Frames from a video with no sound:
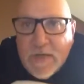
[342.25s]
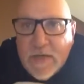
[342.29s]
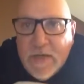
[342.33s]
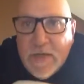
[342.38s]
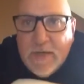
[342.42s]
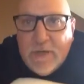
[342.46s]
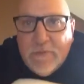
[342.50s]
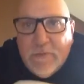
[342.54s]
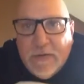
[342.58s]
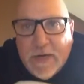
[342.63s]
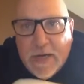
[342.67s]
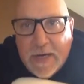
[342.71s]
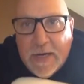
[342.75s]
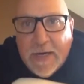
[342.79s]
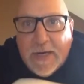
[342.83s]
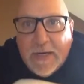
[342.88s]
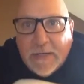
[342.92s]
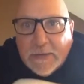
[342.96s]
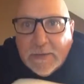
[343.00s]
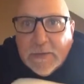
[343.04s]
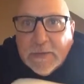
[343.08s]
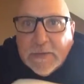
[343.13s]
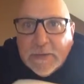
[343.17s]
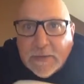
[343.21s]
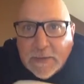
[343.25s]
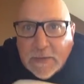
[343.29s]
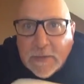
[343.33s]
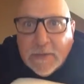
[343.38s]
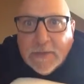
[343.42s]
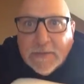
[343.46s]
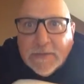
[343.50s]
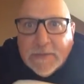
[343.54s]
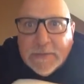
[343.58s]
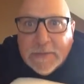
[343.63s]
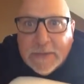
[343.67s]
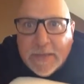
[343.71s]
Anyway,
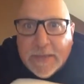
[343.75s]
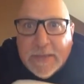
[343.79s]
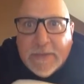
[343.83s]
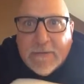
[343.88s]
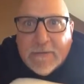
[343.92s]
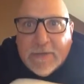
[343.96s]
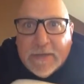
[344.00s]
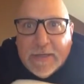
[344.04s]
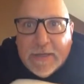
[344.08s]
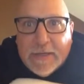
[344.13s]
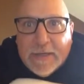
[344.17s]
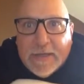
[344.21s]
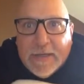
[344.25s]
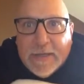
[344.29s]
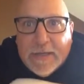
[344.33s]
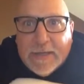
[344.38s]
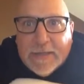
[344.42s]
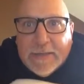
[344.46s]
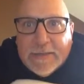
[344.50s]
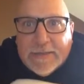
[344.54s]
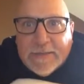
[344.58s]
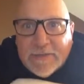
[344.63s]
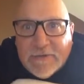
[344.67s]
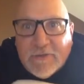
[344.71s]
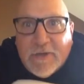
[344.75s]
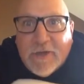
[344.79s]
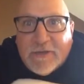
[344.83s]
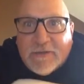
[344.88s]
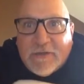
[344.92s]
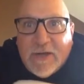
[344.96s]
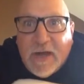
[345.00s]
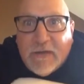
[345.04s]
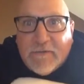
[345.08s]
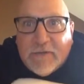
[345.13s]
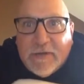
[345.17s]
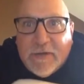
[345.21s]
anyway, it's a truck
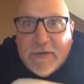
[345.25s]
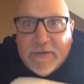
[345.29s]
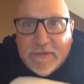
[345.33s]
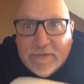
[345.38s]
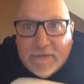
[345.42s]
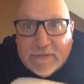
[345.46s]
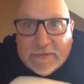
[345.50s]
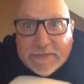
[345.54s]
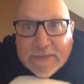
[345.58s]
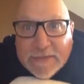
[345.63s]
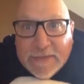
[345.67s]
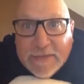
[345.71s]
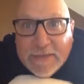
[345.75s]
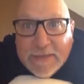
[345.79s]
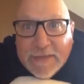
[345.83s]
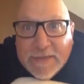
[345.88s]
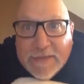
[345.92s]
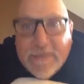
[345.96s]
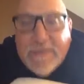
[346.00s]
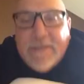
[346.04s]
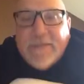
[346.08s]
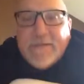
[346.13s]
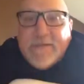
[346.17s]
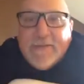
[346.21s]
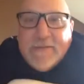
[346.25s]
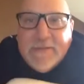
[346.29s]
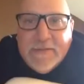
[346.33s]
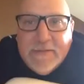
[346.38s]
driver deal, right?